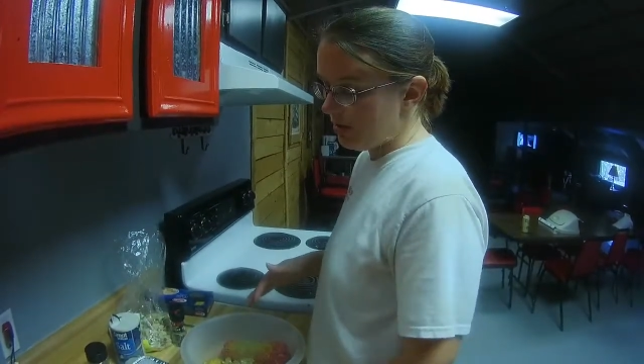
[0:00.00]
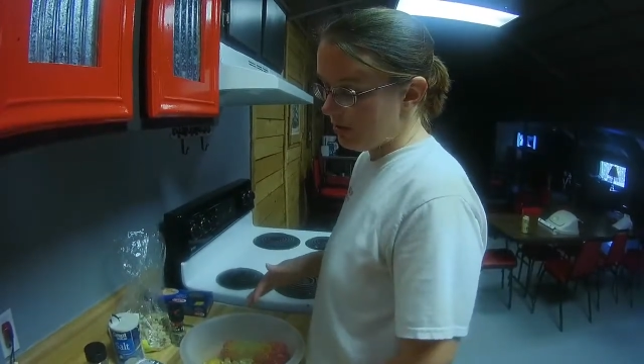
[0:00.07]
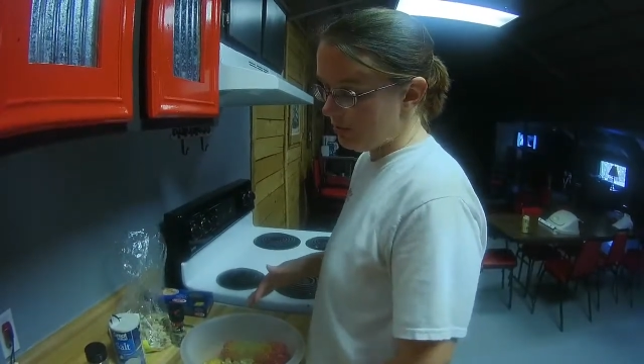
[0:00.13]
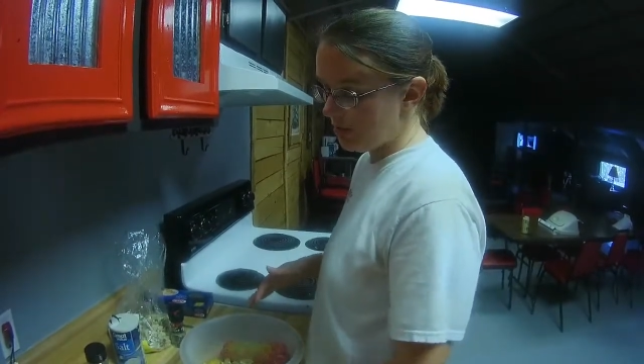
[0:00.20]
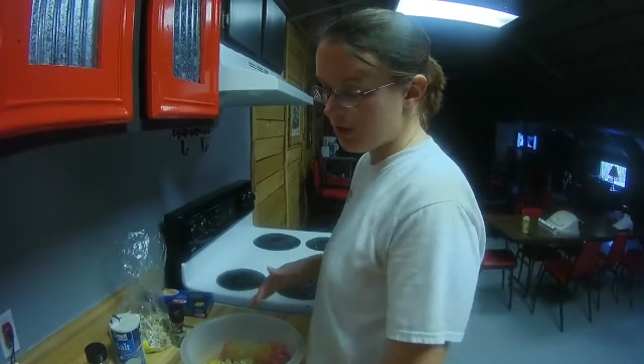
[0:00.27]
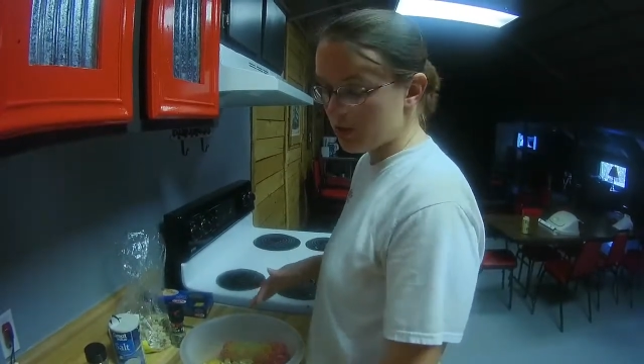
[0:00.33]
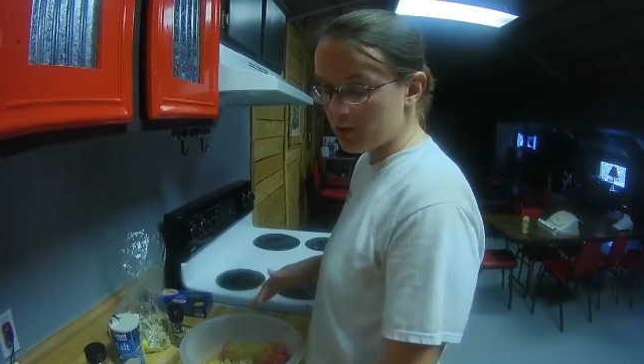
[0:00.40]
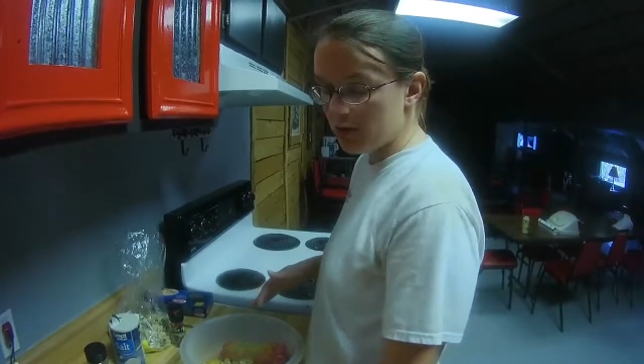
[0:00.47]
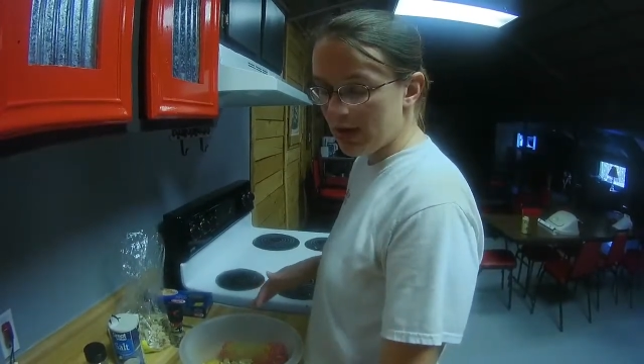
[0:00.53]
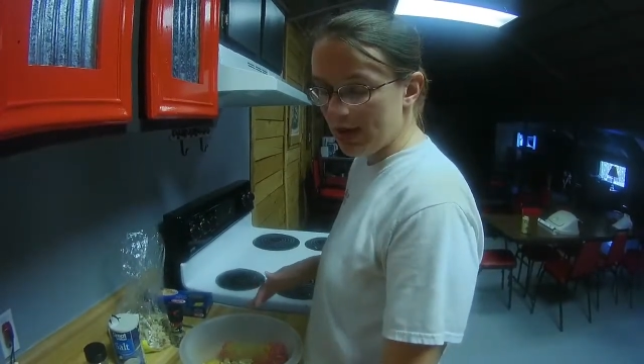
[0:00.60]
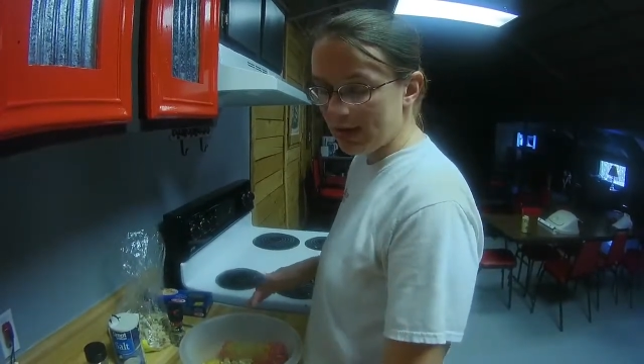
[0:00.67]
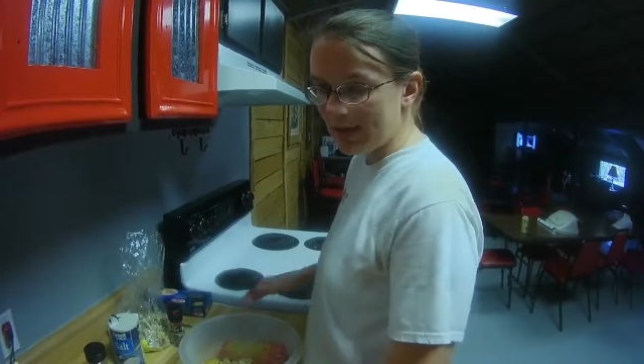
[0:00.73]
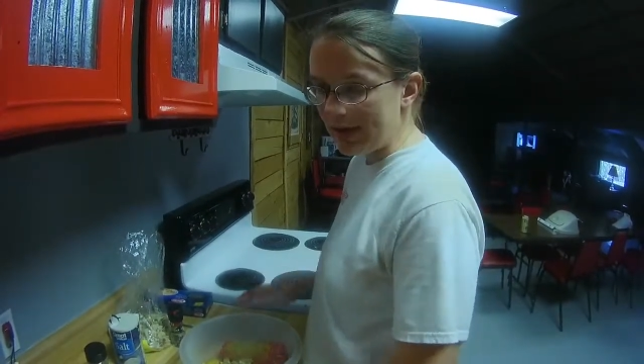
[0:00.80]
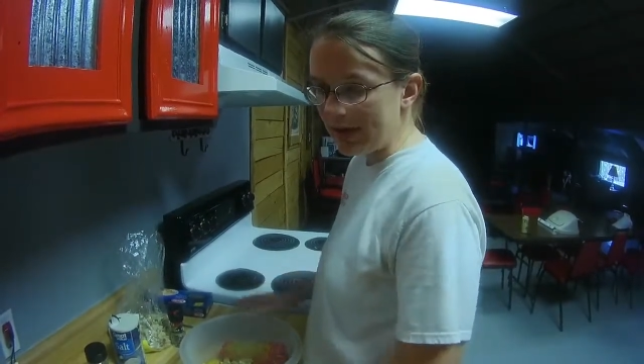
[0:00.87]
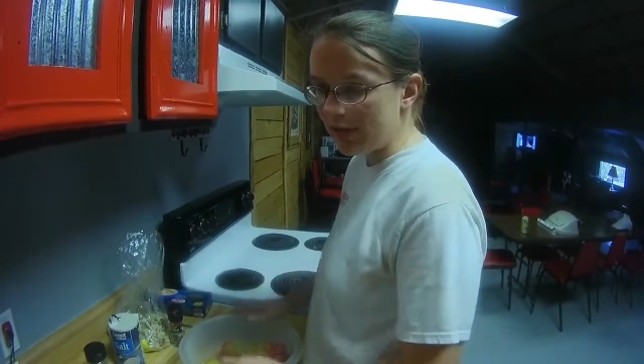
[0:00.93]
because we're
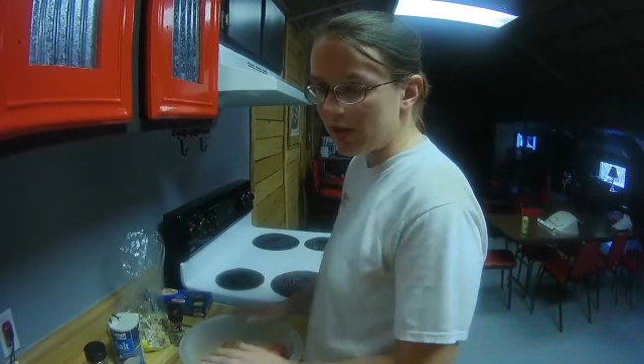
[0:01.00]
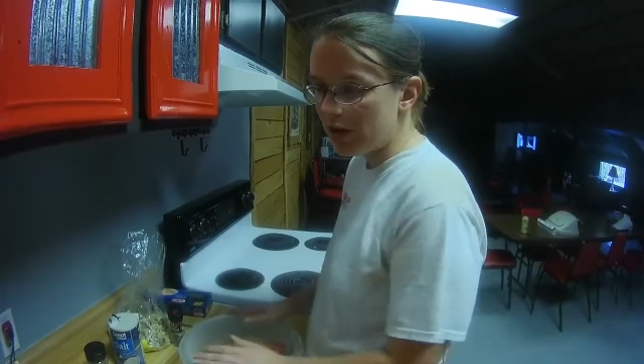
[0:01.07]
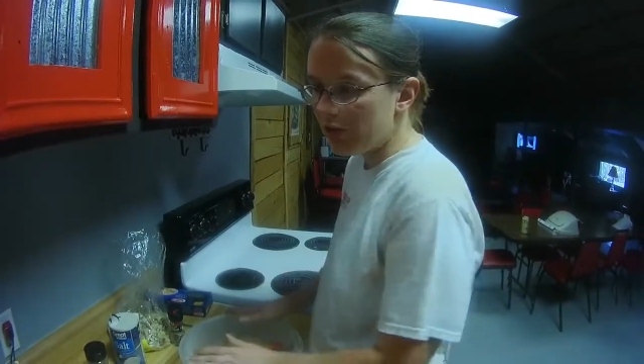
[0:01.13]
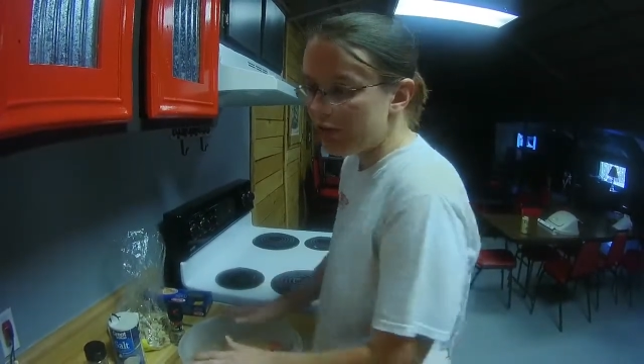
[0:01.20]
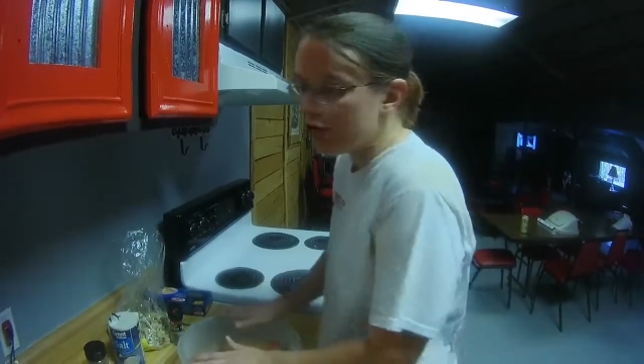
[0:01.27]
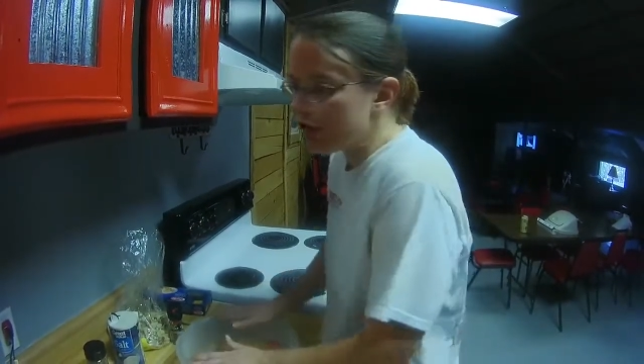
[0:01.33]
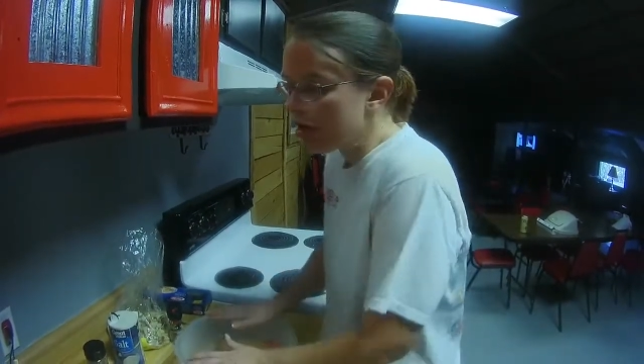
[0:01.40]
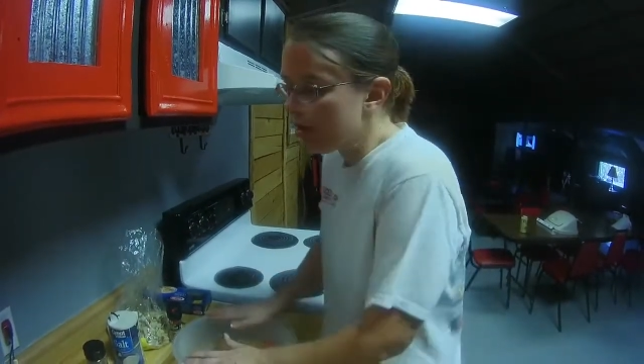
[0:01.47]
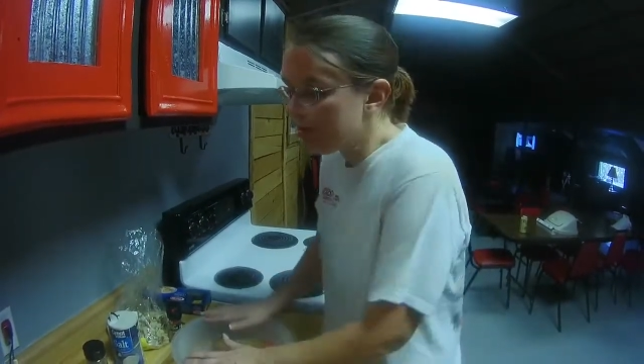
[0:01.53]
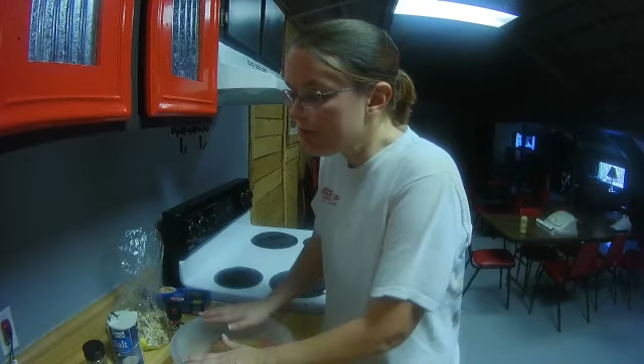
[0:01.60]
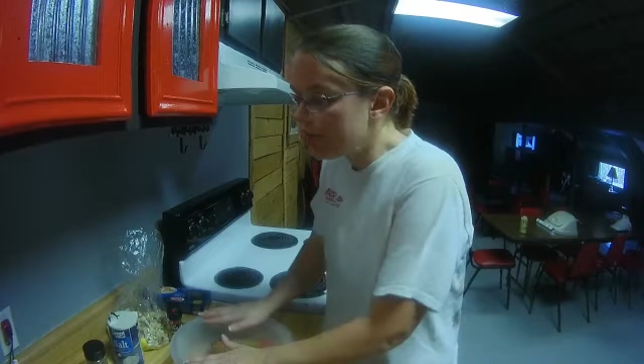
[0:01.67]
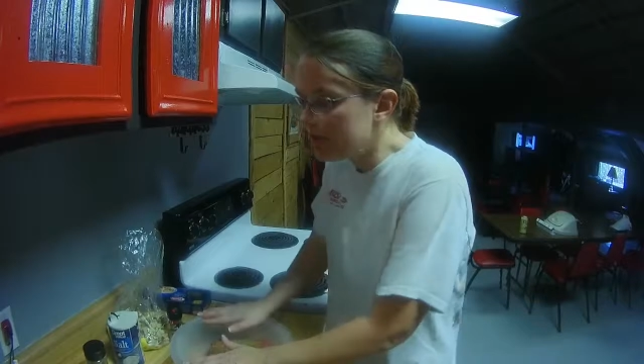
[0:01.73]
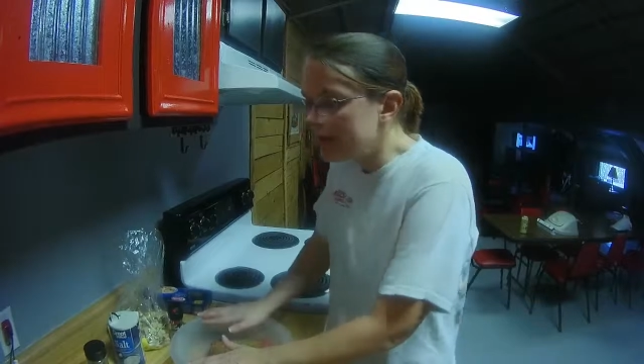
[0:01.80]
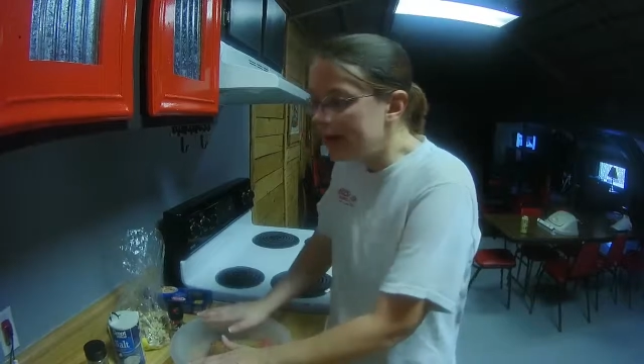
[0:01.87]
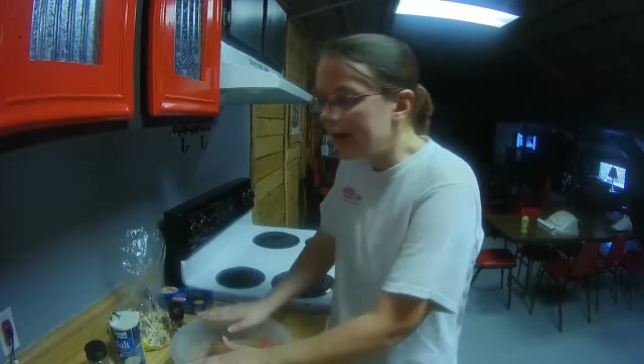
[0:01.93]
not leaving for a couple
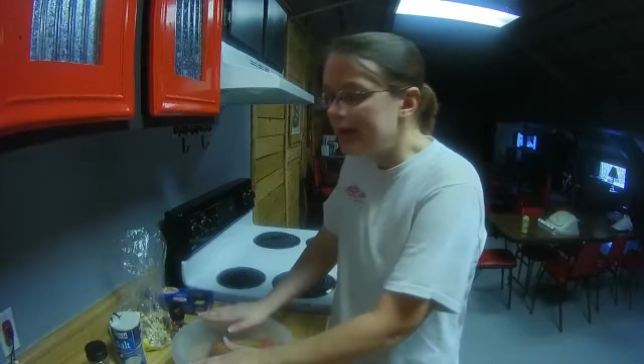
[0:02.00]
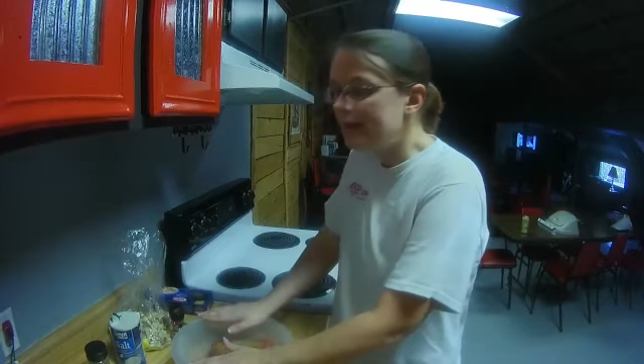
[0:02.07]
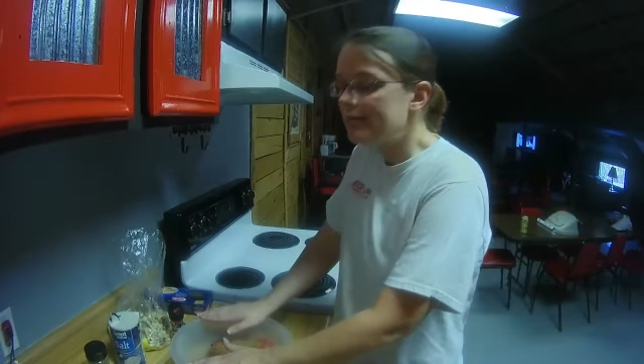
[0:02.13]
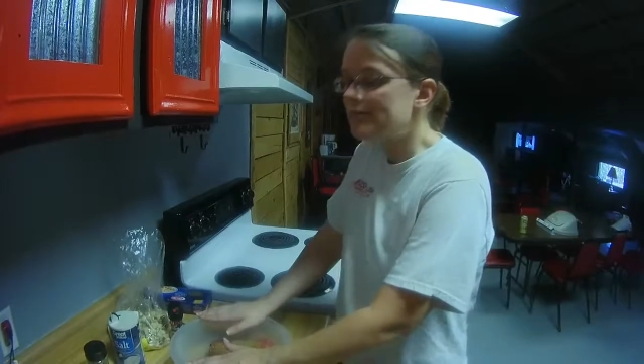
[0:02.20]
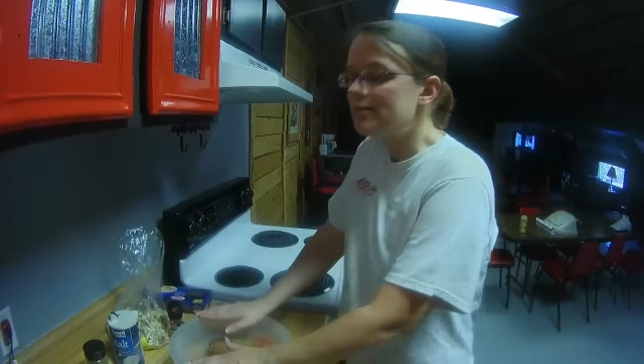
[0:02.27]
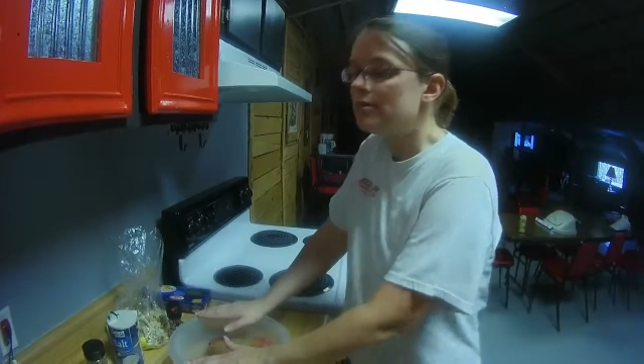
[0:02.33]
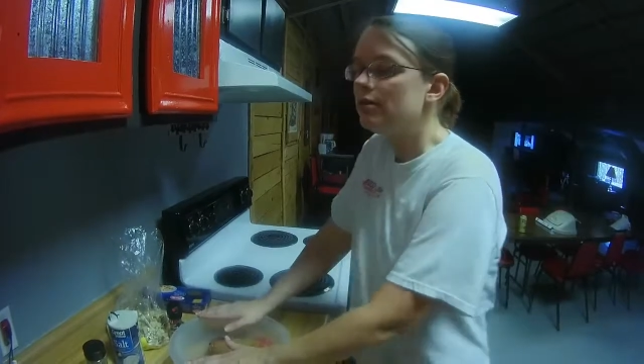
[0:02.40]
of days.